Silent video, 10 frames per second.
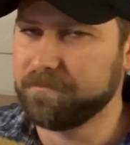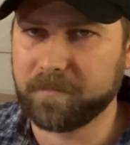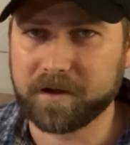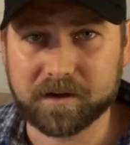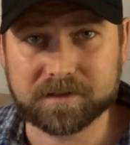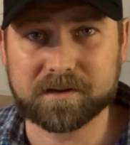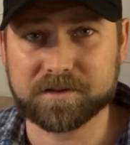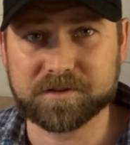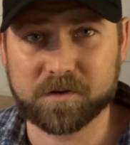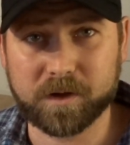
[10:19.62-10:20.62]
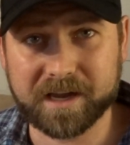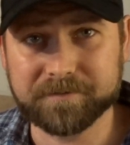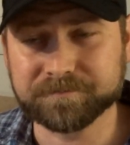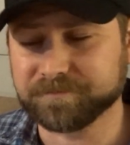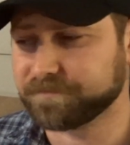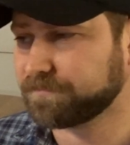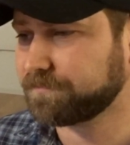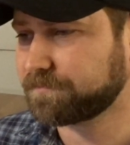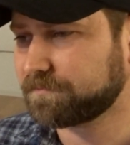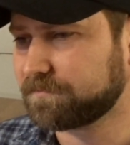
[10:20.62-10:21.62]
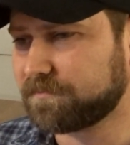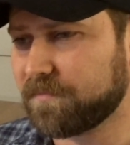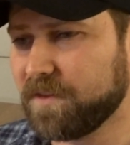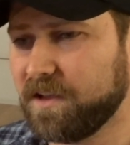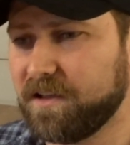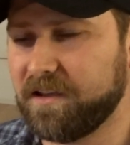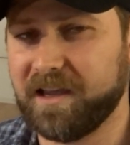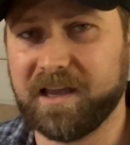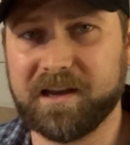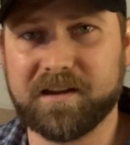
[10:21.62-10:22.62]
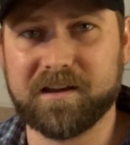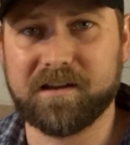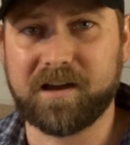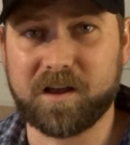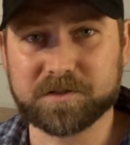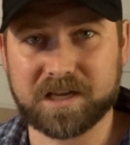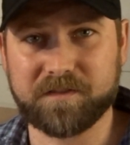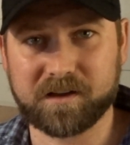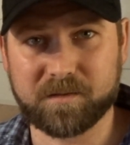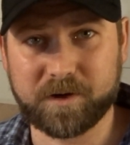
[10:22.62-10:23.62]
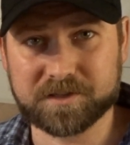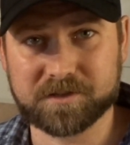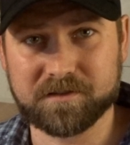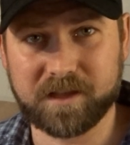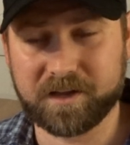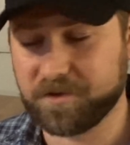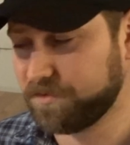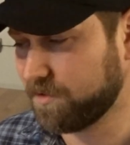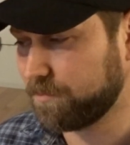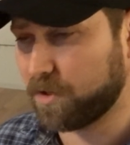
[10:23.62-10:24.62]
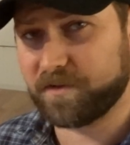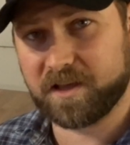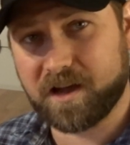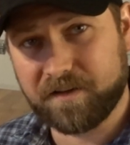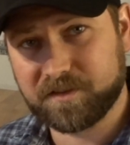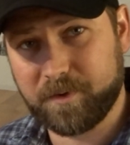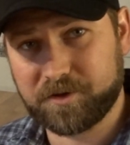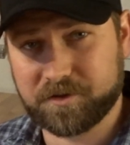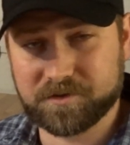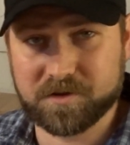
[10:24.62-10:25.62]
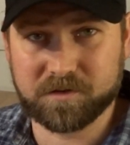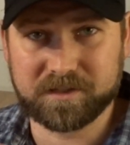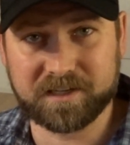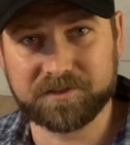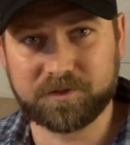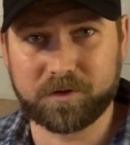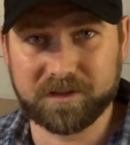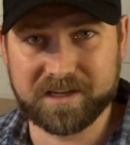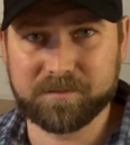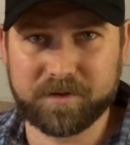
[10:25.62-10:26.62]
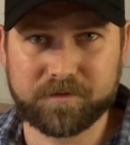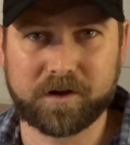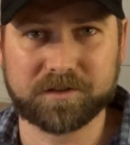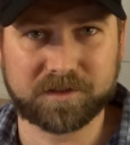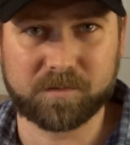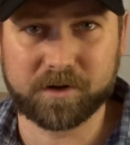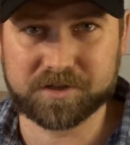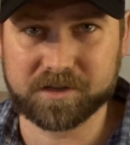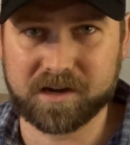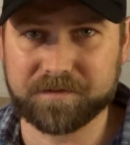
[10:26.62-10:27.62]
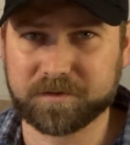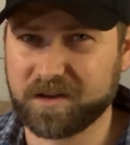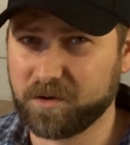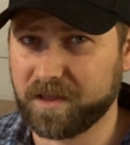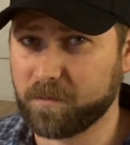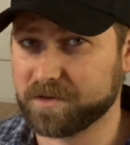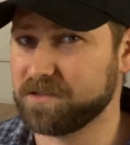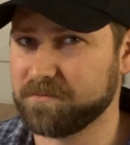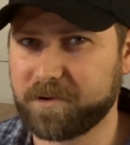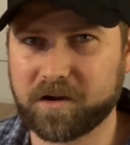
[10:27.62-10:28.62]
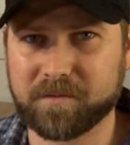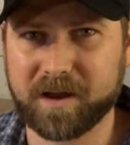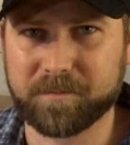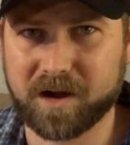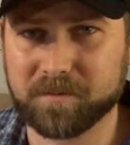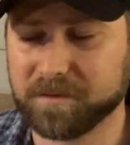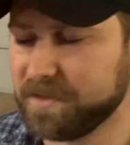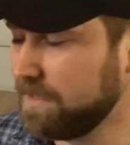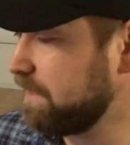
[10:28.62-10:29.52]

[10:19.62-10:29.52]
I'm not entirely sure why. And I also have a compressor that I used to blow everything off to make sure there's no dust or lint before I start brushing it off, so I know that wasn't part of my problem.